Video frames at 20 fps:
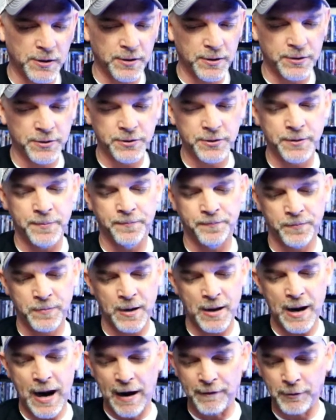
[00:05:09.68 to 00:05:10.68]
years.
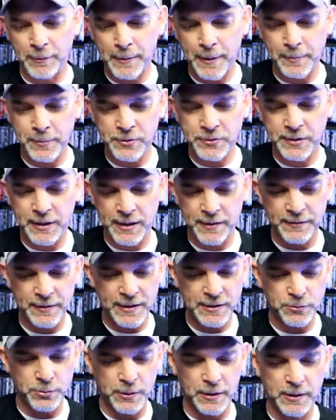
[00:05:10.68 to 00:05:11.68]
I remember seeing
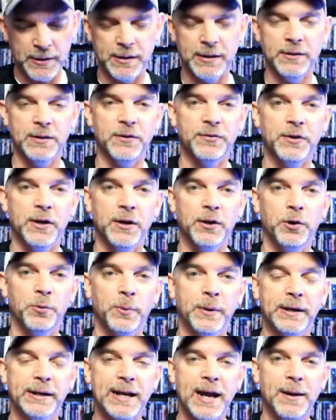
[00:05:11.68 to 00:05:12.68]
this one in the theater
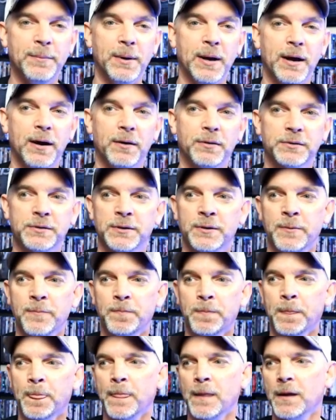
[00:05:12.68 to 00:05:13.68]
when it came out.
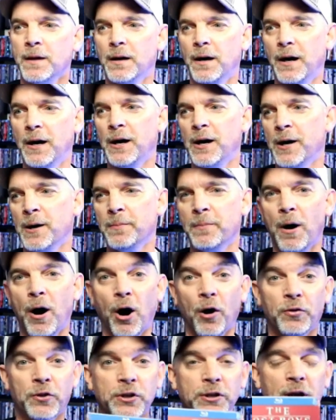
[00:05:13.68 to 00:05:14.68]
Um,
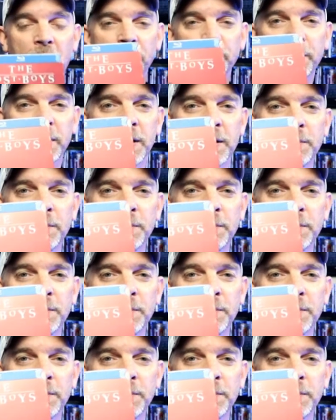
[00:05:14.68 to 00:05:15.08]
all the young